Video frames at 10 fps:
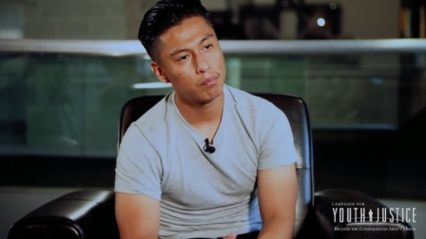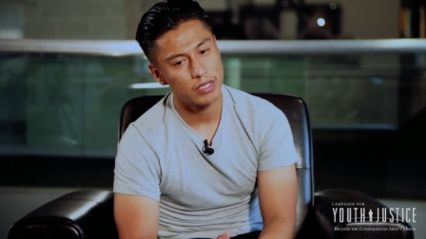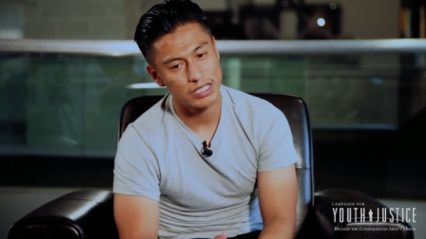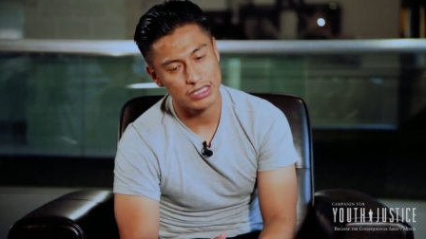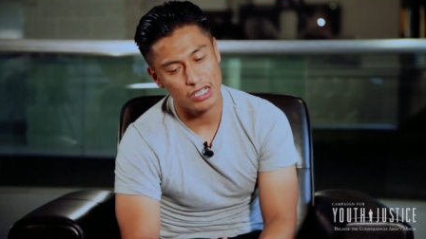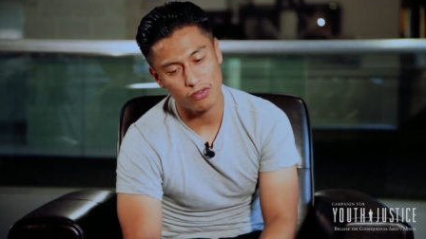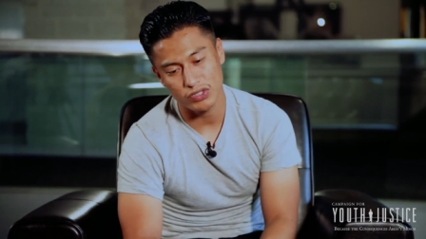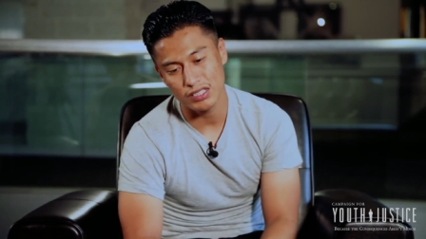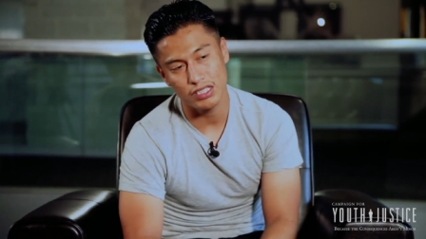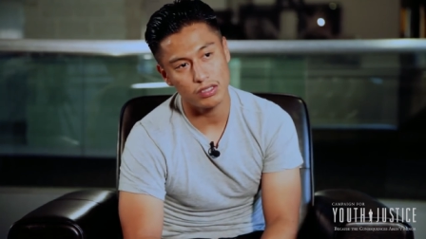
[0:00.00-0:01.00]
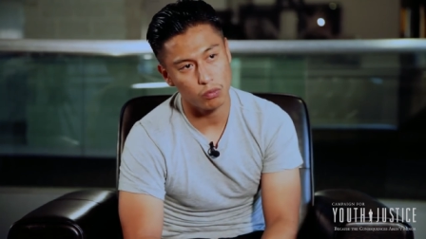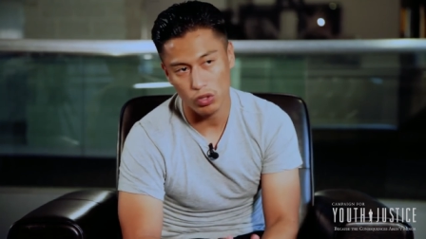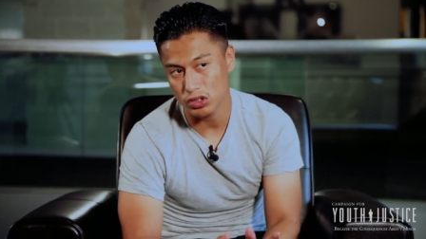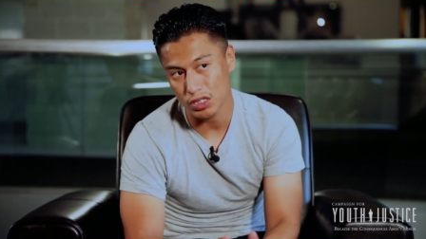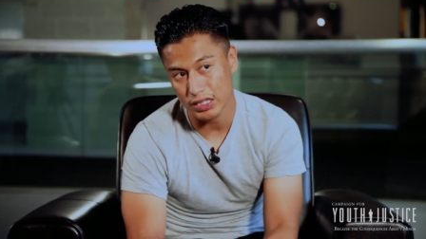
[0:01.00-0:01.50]
instead of sending
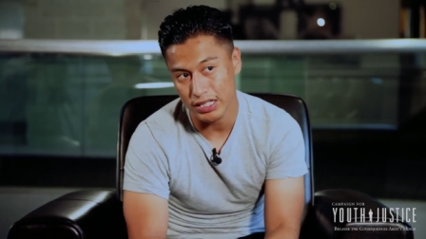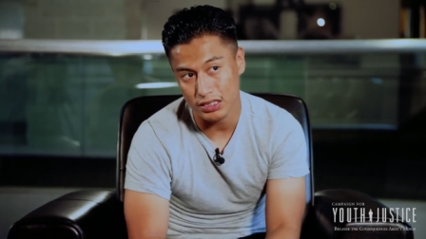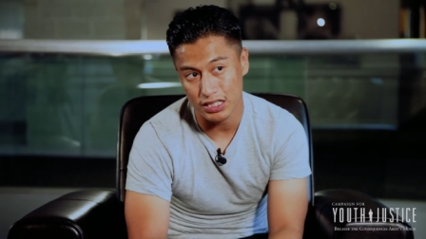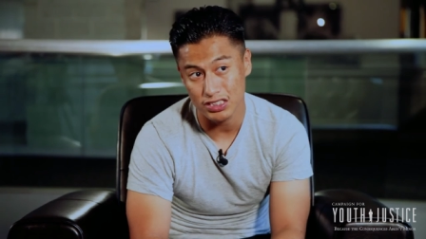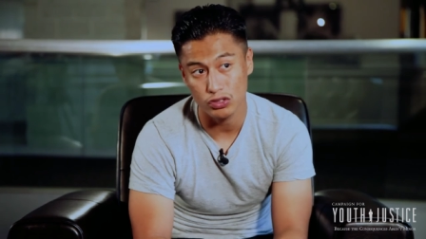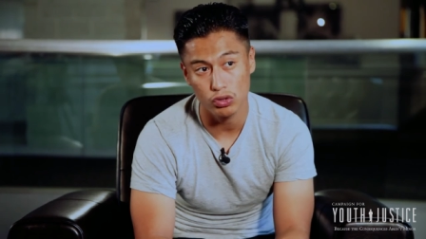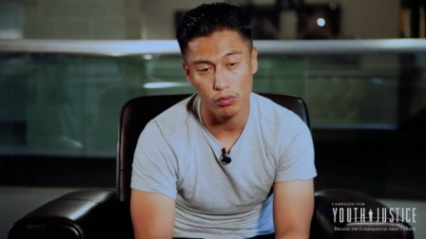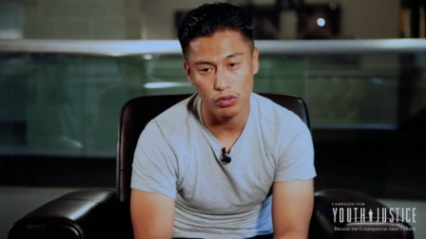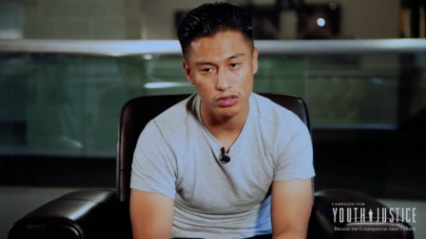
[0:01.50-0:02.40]
once a kid gets in trouble,